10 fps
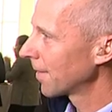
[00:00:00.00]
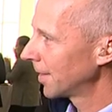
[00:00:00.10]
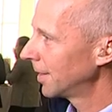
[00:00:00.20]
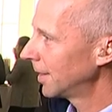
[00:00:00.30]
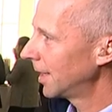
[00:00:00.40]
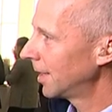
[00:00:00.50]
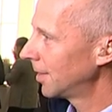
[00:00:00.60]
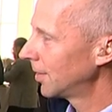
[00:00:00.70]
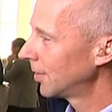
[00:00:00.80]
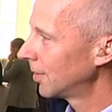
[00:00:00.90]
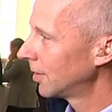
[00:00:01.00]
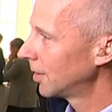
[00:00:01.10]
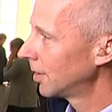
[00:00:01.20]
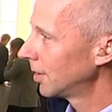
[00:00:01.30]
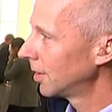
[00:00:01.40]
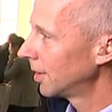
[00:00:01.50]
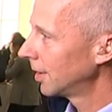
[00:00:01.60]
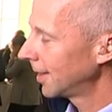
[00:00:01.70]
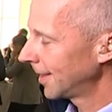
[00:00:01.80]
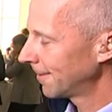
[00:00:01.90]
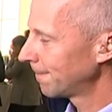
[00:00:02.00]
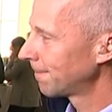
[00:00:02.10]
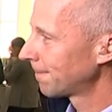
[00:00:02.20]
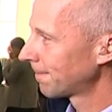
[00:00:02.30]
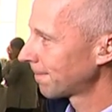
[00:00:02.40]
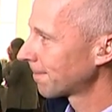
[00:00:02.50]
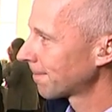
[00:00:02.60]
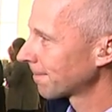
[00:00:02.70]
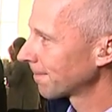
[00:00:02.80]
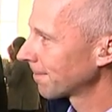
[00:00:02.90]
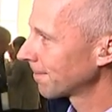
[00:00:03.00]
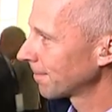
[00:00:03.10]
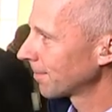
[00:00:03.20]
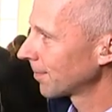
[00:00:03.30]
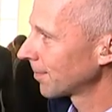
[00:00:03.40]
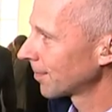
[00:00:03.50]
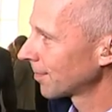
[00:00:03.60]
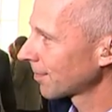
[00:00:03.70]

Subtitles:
(not speaking)